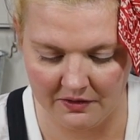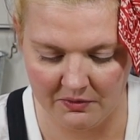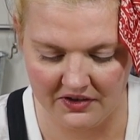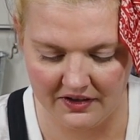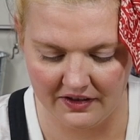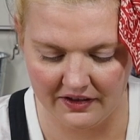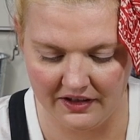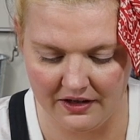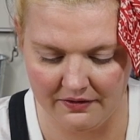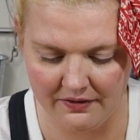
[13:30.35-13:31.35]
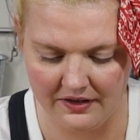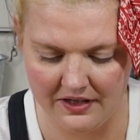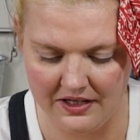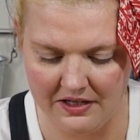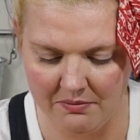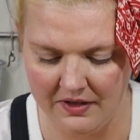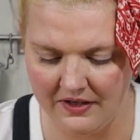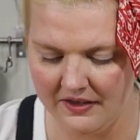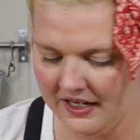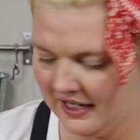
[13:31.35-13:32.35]
I'm just going to carefully
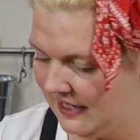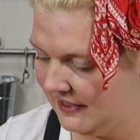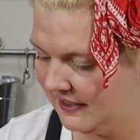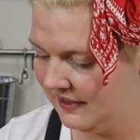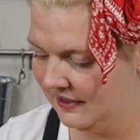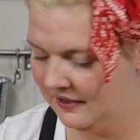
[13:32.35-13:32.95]
pin that.